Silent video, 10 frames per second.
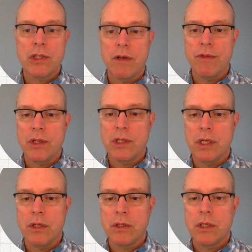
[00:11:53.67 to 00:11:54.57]
of this
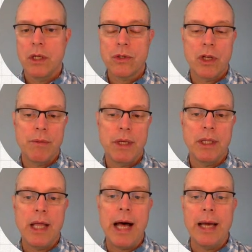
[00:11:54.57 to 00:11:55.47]
is, it's going to be a
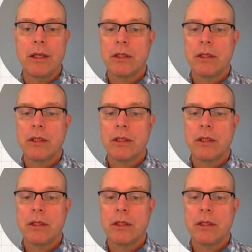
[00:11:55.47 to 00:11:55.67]
lot.